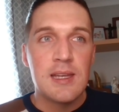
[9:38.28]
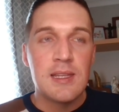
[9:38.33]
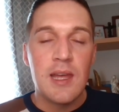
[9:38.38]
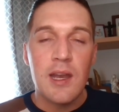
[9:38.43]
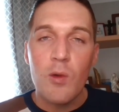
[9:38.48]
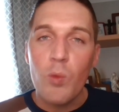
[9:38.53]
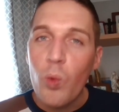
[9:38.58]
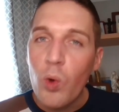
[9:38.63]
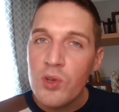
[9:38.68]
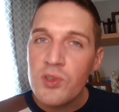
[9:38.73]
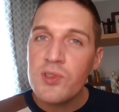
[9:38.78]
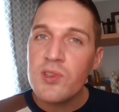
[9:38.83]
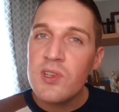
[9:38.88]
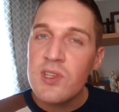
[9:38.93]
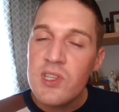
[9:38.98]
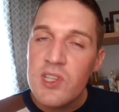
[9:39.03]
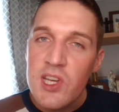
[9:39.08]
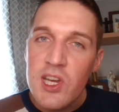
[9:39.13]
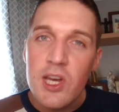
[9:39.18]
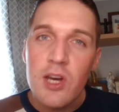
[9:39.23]
Then it wasn't
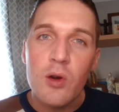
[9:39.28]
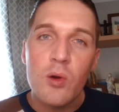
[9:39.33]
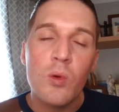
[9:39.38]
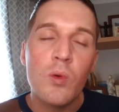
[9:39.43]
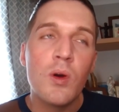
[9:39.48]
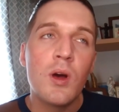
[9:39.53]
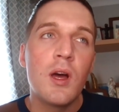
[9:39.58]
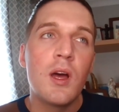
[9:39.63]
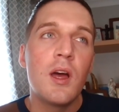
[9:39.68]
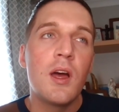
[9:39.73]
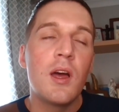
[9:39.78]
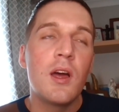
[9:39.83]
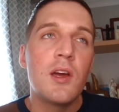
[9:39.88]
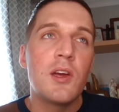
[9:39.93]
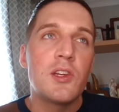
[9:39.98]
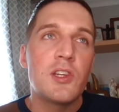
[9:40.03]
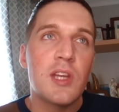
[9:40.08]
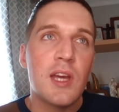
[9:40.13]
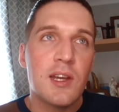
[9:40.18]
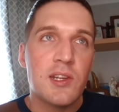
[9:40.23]
until
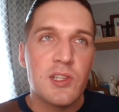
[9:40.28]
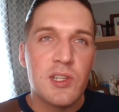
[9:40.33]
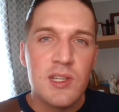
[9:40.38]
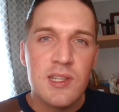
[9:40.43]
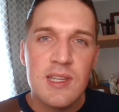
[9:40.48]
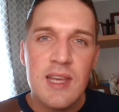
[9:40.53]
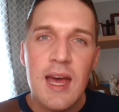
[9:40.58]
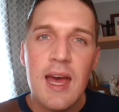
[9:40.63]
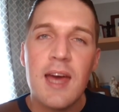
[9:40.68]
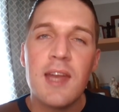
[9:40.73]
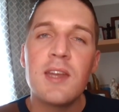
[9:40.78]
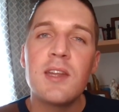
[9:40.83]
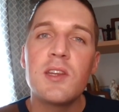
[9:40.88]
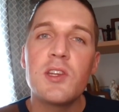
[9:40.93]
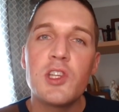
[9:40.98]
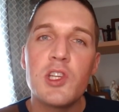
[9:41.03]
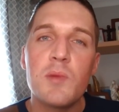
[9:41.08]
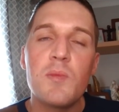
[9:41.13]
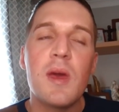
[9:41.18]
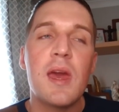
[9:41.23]
she actually said
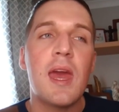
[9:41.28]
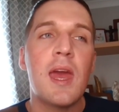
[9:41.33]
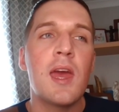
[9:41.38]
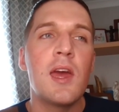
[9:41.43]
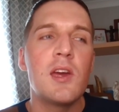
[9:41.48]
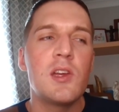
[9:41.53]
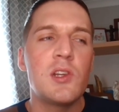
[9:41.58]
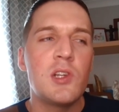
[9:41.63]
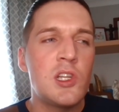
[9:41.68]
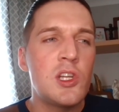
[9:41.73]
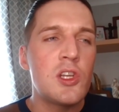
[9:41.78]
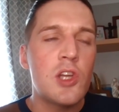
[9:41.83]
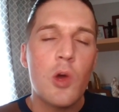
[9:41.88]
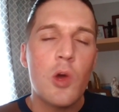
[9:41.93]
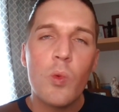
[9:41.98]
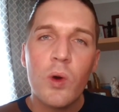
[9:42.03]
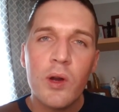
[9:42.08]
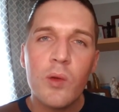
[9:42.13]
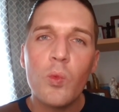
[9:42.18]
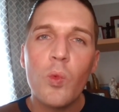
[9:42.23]
to me, she didn't
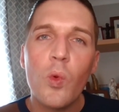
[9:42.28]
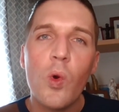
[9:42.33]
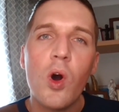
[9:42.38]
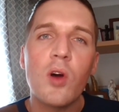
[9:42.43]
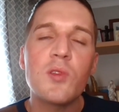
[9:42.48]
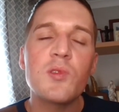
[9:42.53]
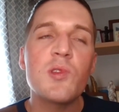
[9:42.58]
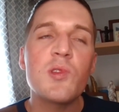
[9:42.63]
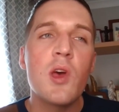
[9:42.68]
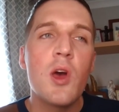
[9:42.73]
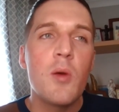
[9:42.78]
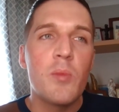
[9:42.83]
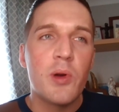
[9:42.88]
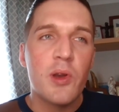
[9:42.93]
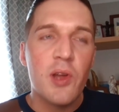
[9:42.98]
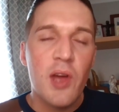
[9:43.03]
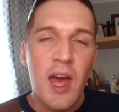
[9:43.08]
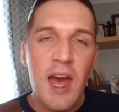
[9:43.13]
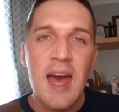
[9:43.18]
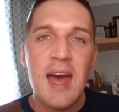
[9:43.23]
know what it was,
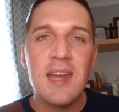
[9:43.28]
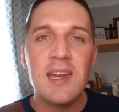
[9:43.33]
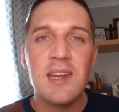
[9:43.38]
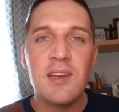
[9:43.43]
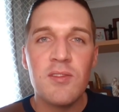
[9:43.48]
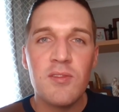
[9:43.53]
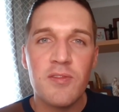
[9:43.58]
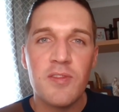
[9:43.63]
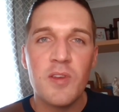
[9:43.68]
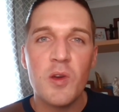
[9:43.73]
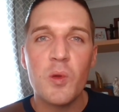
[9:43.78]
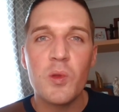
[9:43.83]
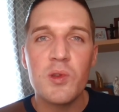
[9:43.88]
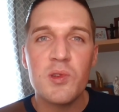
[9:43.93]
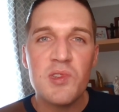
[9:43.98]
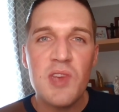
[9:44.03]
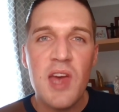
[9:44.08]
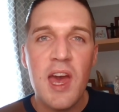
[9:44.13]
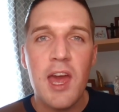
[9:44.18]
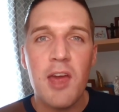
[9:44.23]
but her hair didn't feel the
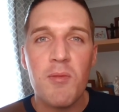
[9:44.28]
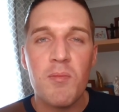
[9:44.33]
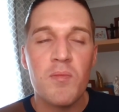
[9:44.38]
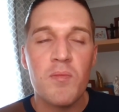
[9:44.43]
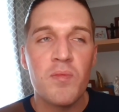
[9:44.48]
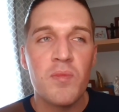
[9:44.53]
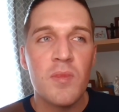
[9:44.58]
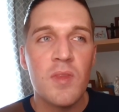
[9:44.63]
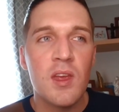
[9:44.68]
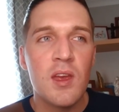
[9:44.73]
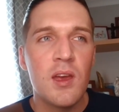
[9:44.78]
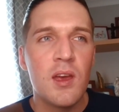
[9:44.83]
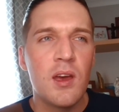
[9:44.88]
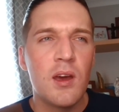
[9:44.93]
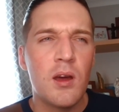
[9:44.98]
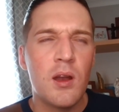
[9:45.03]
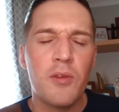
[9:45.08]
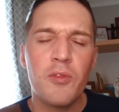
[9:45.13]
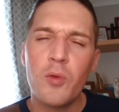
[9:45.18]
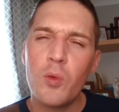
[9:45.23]
same.
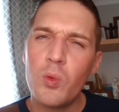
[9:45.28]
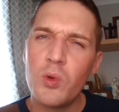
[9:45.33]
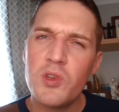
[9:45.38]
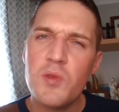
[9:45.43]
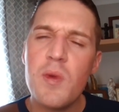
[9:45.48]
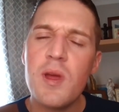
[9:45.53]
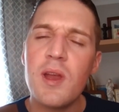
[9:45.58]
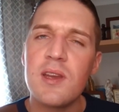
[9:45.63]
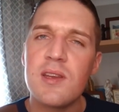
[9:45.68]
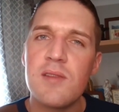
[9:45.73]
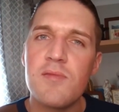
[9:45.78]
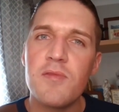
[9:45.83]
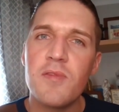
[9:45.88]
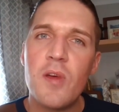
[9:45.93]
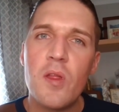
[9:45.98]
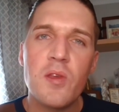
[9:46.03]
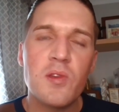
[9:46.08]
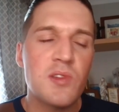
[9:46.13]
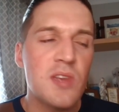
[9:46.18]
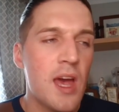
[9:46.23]
And I thought, what do you mean it didn't
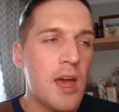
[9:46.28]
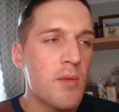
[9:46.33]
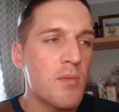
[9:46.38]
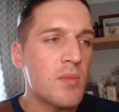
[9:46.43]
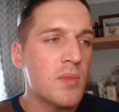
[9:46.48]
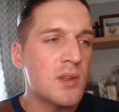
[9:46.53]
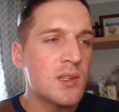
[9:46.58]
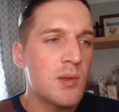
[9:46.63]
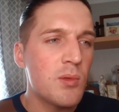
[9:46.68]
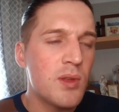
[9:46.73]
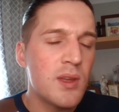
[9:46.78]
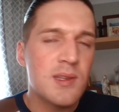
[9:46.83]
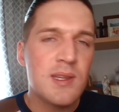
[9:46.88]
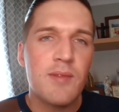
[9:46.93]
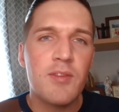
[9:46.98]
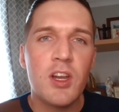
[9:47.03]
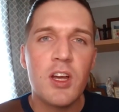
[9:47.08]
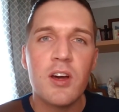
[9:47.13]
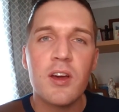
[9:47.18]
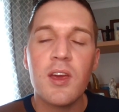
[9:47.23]
feel the same? I said, well, let's
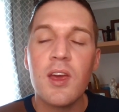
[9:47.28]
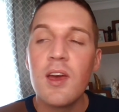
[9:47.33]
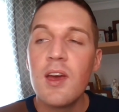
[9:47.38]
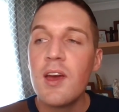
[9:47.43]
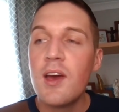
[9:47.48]
have a look.